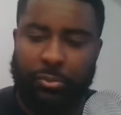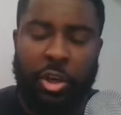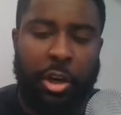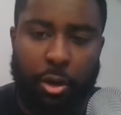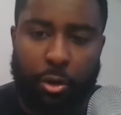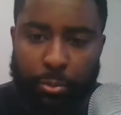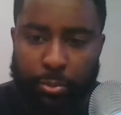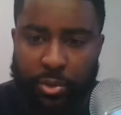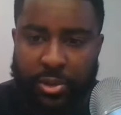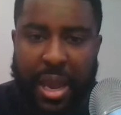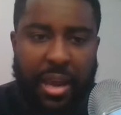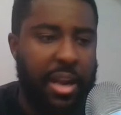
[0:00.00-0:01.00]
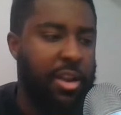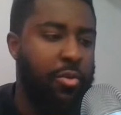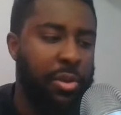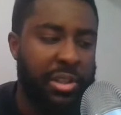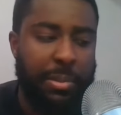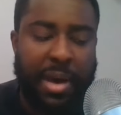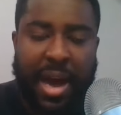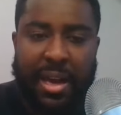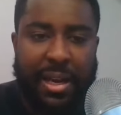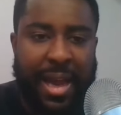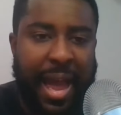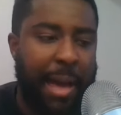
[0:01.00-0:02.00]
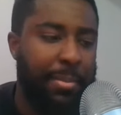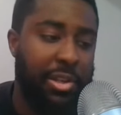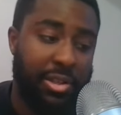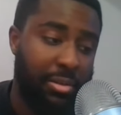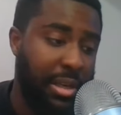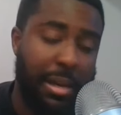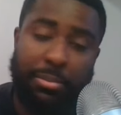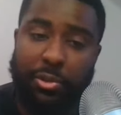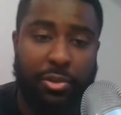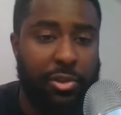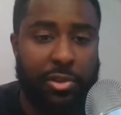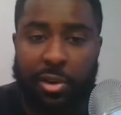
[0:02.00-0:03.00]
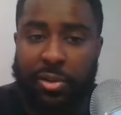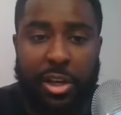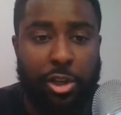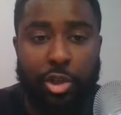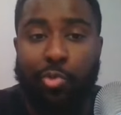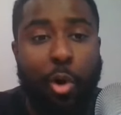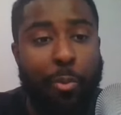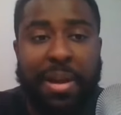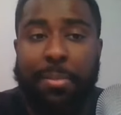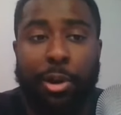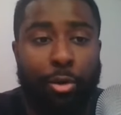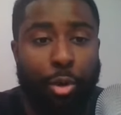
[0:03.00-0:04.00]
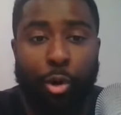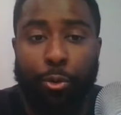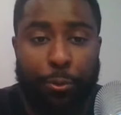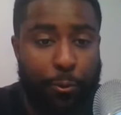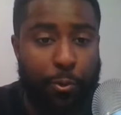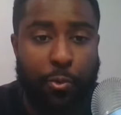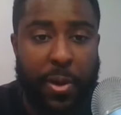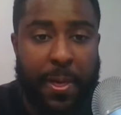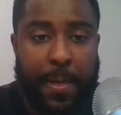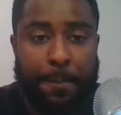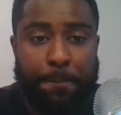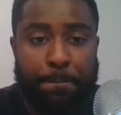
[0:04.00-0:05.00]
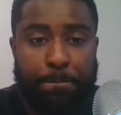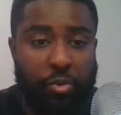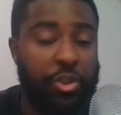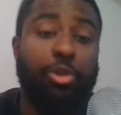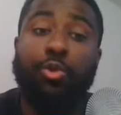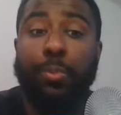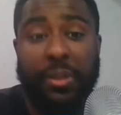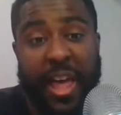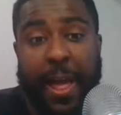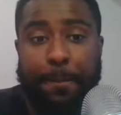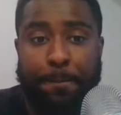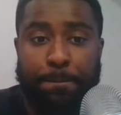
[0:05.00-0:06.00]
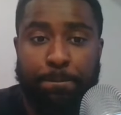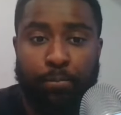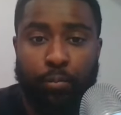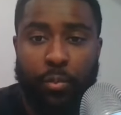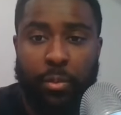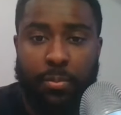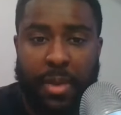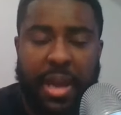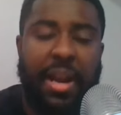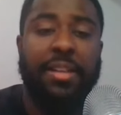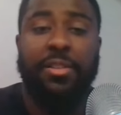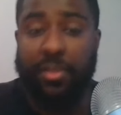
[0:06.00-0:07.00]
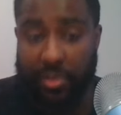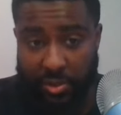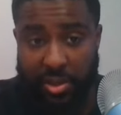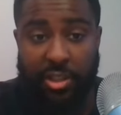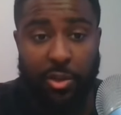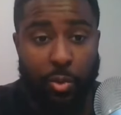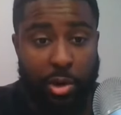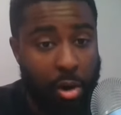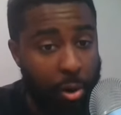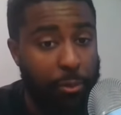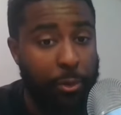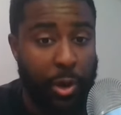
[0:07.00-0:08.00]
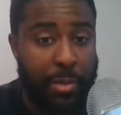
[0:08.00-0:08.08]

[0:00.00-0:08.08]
you know, say that you can sit behind a guy, but sometimes there's just certain things you won't be able to grow through until you play. And as the season went on with